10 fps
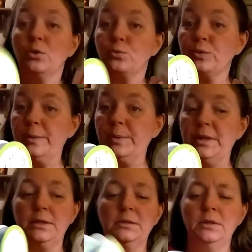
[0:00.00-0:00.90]

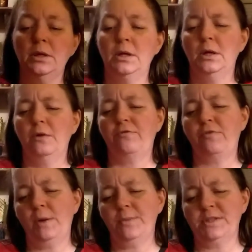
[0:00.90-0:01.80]
ribbon
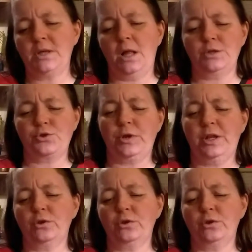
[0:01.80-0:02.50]
from the Dollar Tree.